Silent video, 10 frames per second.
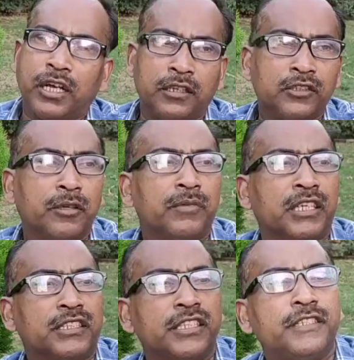and some
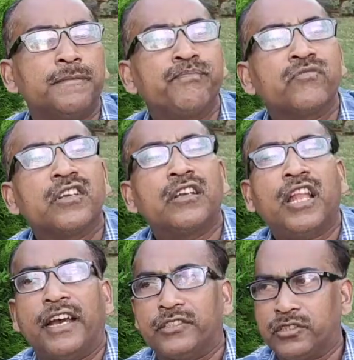cases
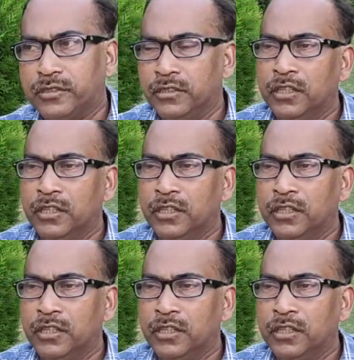large.